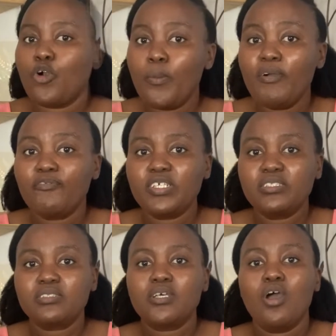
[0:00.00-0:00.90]
Home
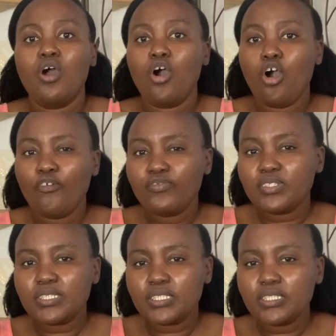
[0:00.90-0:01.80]
Affairs
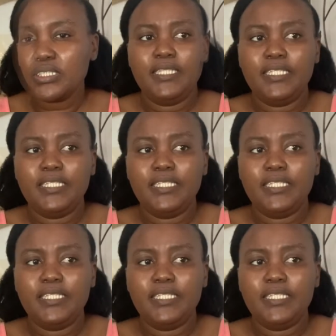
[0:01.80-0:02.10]
offices.